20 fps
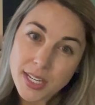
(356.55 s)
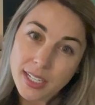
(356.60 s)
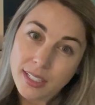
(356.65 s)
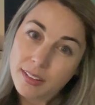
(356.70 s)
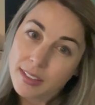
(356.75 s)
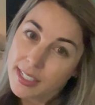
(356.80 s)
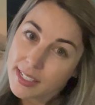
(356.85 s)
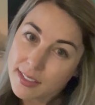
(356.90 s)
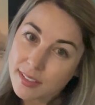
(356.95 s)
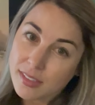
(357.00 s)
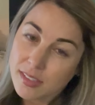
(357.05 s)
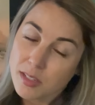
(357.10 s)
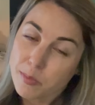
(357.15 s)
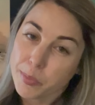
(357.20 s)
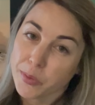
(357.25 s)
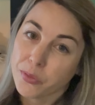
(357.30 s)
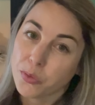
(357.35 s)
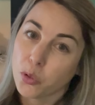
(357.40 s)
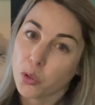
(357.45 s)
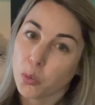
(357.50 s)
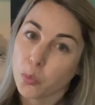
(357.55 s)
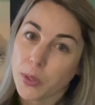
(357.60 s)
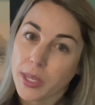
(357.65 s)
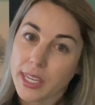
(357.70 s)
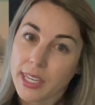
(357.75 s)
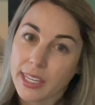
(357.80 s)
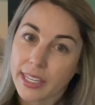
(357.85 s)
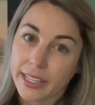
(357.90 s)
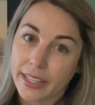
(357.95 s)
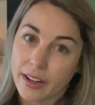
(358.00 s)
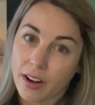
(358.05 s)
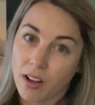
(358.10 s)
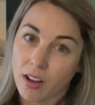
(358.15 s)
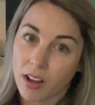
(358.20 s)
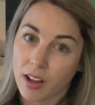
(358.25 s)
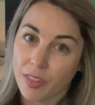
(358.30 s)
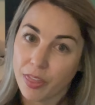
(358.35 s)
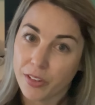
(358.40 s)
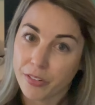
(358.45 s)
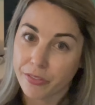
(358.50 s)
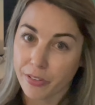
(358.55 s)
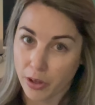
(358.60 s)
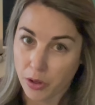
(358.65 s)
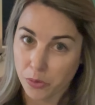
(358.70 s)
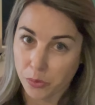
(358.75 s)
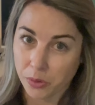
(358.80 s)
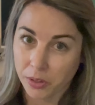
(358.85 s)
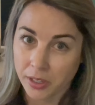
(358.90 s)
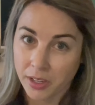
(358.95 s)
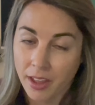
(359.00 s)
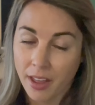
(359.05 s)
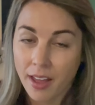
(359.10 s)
at least before we get on the phone.